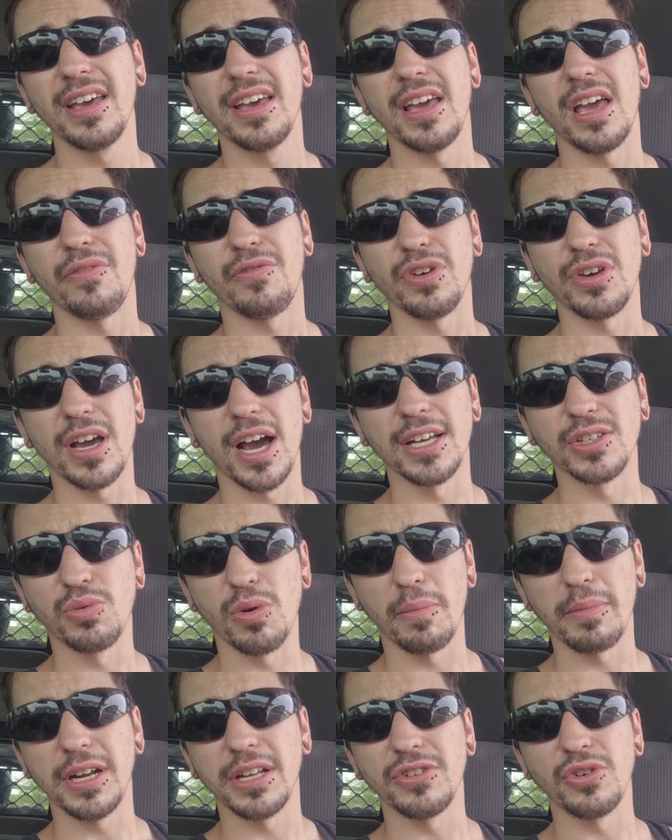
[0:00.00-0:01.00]
If you guys
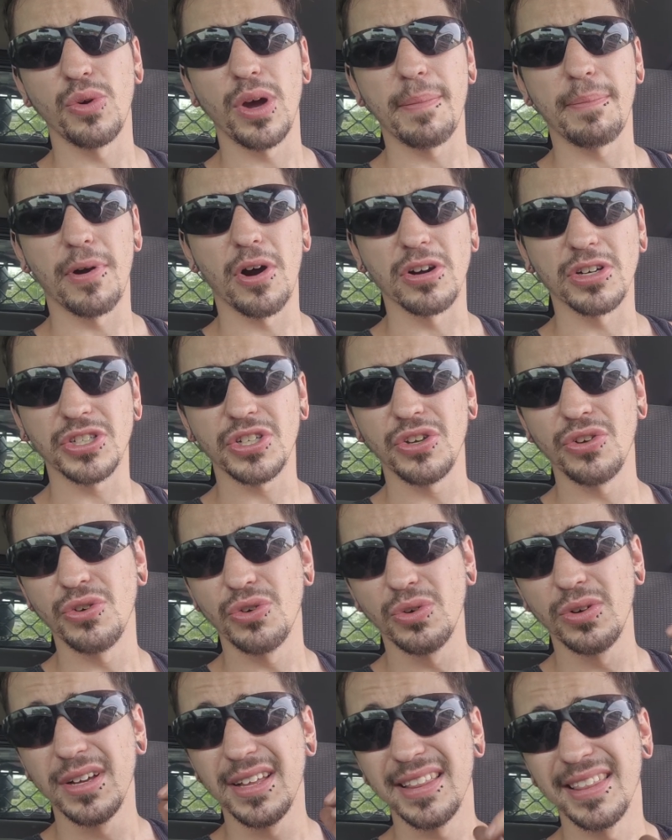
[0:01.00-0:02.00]
want me to do a part
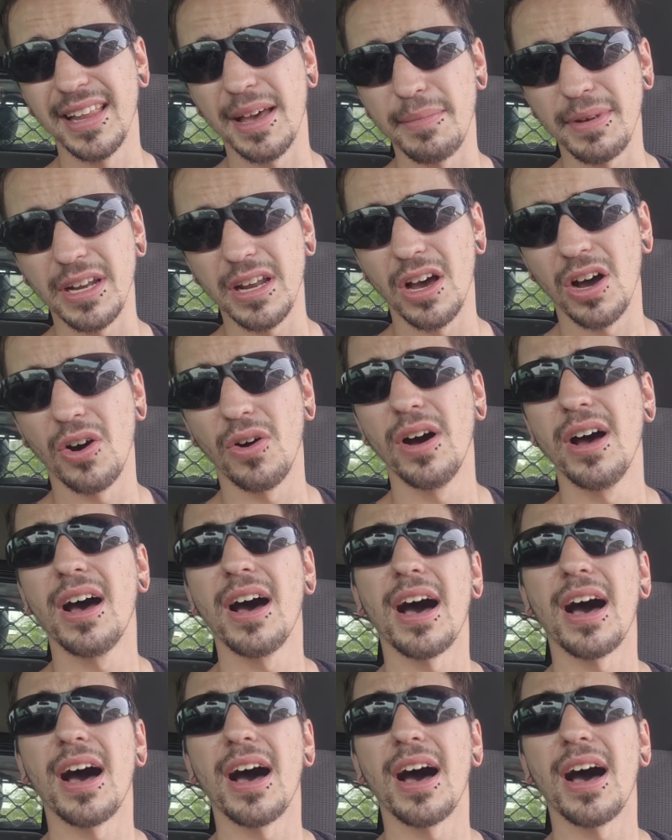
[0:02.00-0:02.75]
two, let me know.